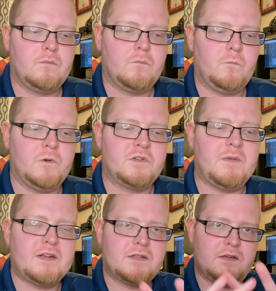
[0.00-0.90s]
which
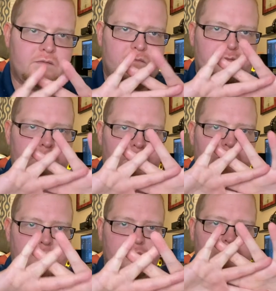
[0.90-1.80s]
makes it,
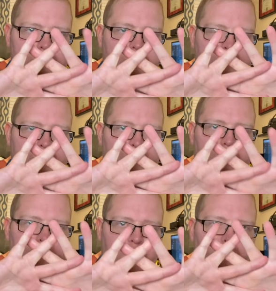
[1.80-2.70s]
much
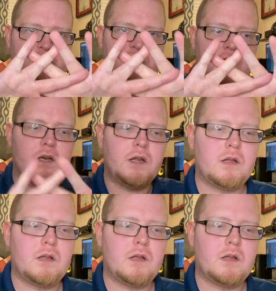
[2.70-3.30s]
more rigid.